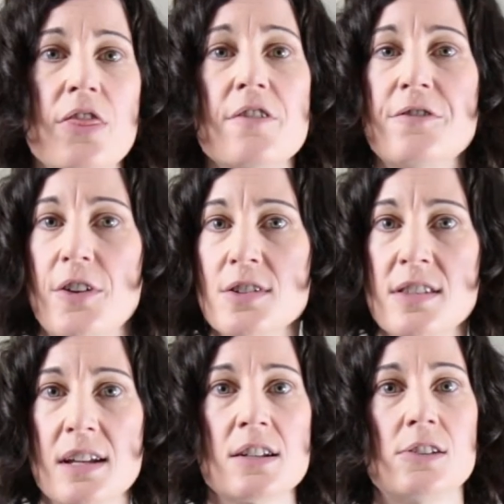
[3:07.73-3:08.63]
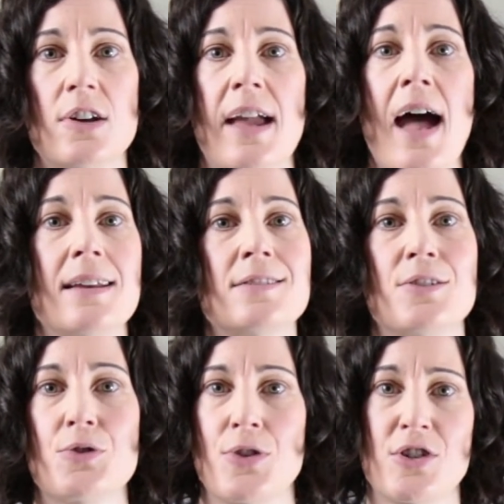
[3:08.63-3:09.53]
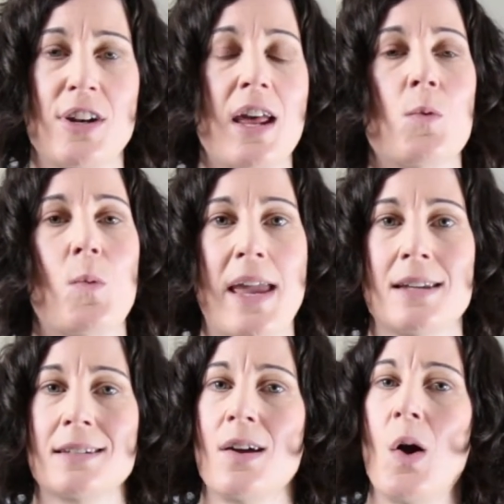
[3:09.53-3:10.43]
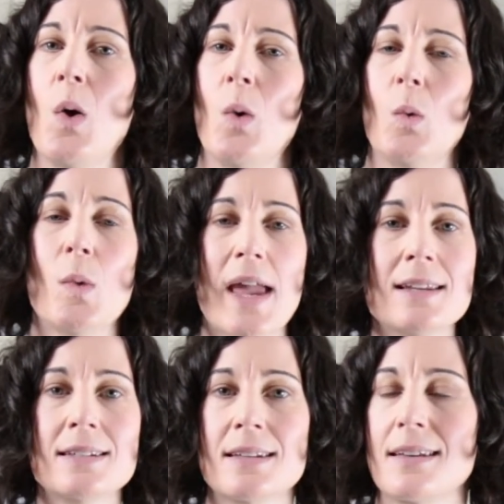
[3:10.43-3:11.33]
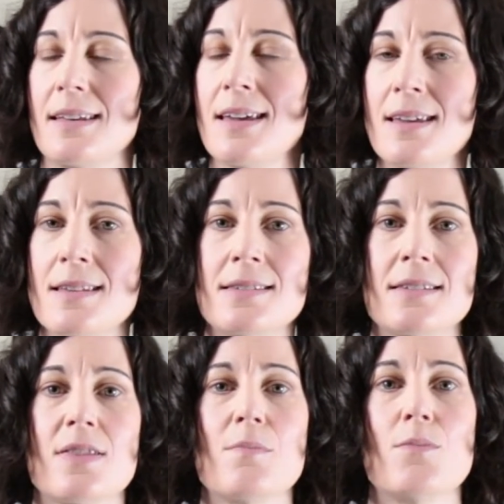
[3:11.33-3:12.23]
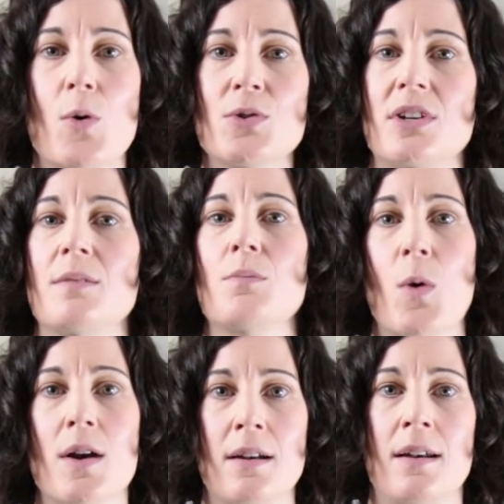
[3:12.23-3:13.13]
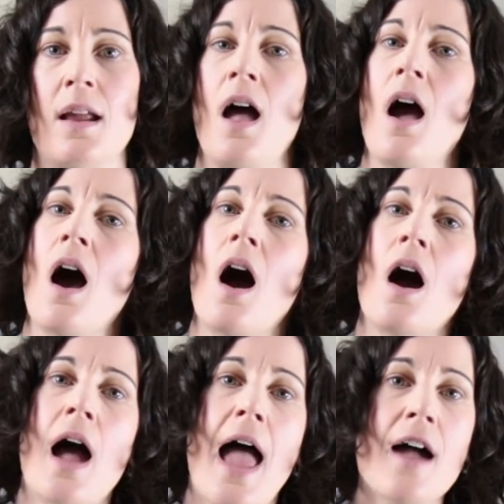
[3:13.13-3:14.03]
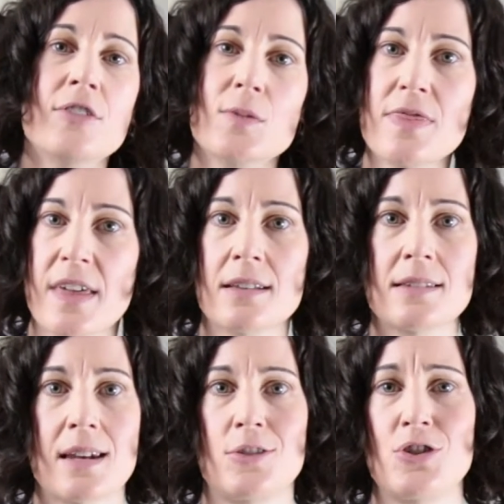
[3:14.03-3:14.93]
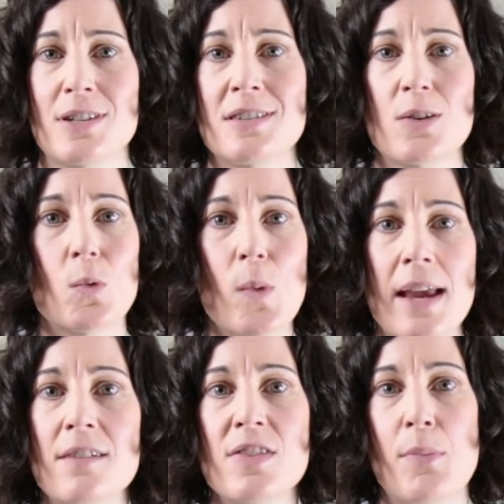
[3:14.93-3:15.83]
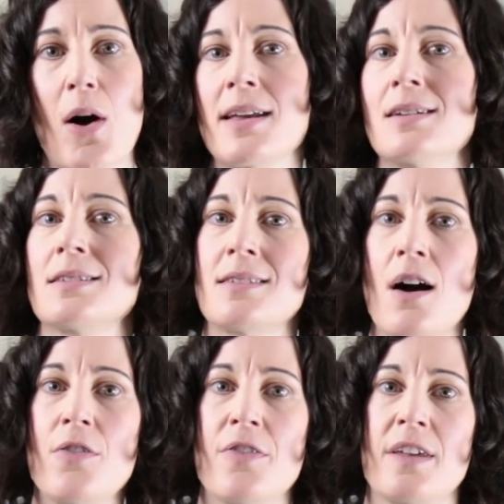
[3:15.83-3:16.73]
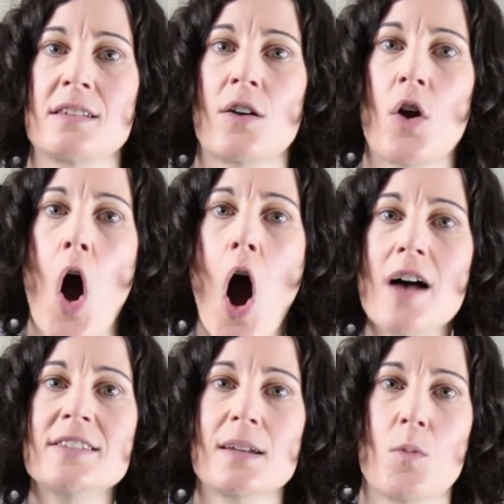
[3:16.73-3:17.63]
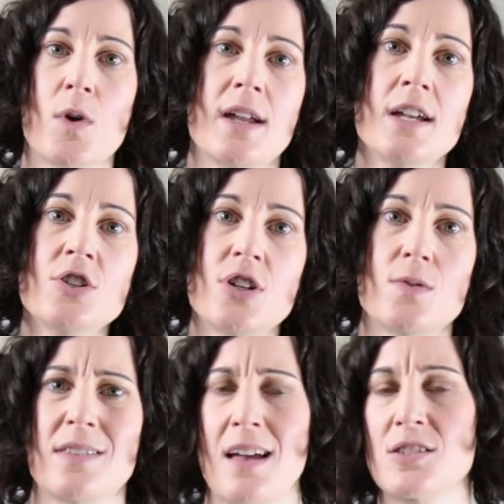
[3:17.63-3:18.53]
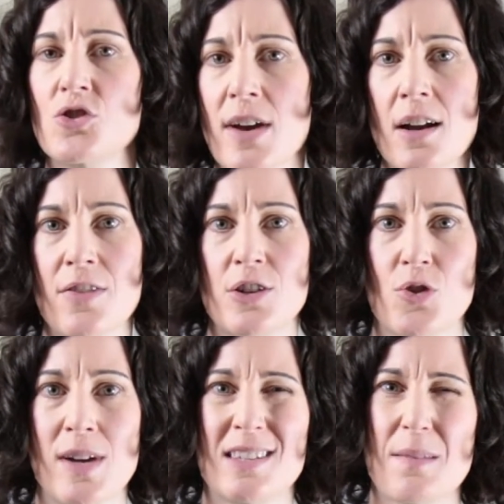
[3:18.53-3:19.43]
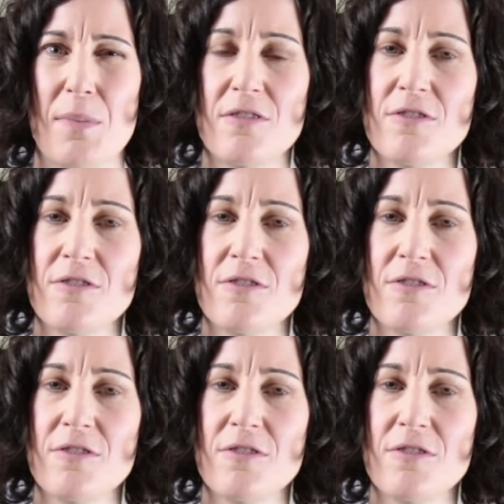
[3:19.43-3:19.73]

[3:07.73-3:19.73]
The first thing to look at is nutrition and weight. Weight is the most important. Everyone thinks that it's just the weight of the body itself that's causing more issues and that strain on the joints, but